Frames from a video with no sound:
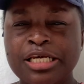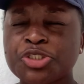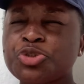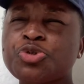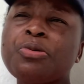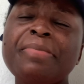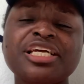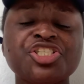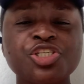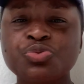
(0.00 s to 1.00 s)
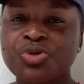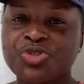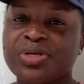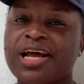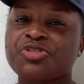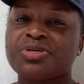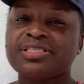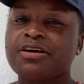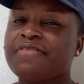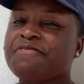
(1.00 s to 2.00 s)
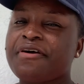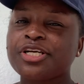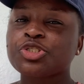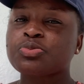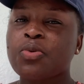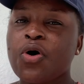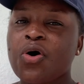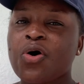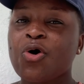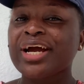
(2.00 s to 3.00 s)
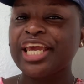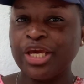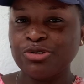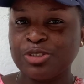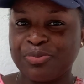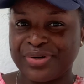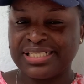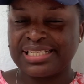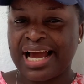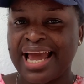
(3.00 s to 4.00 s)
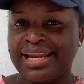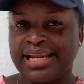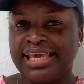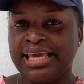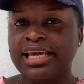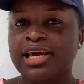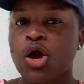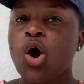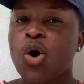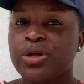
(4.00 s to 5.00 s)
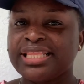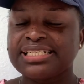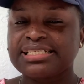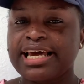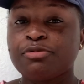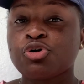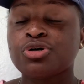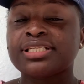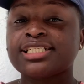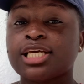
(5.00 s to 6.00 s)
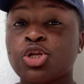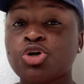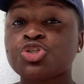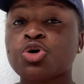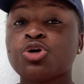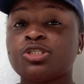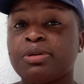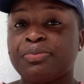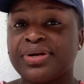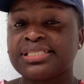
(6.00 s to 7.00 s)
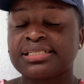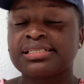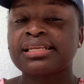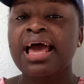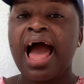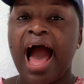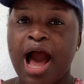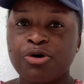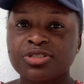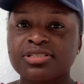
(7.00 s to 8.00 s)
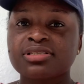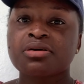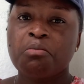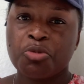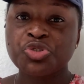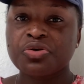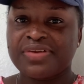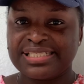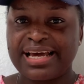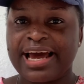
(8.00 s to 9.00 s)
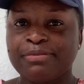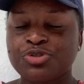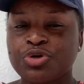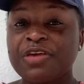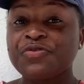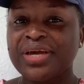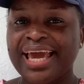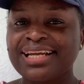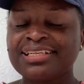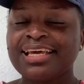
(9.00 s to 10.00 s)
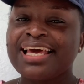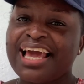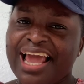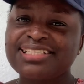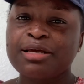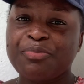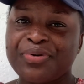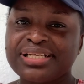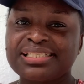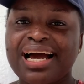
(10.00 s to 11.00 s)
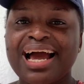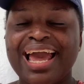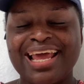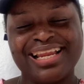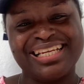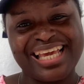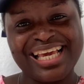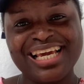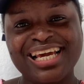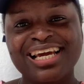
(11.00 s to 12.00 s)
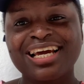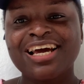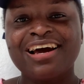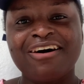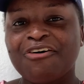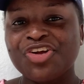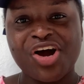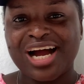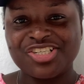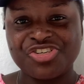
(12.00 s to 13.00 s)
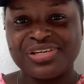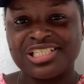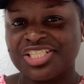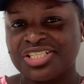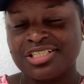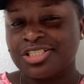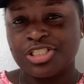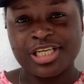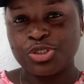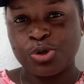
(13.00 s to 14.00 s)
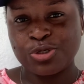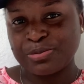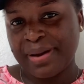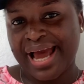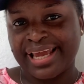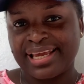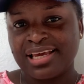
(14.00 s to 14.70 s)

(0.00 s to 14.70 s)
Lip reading: you may just want to get yourself a very small or cute printer and an ink on the side, because there's a lot you're going to be printing out most of the time. So if you can get a printer and an ink or your cartridge just close by.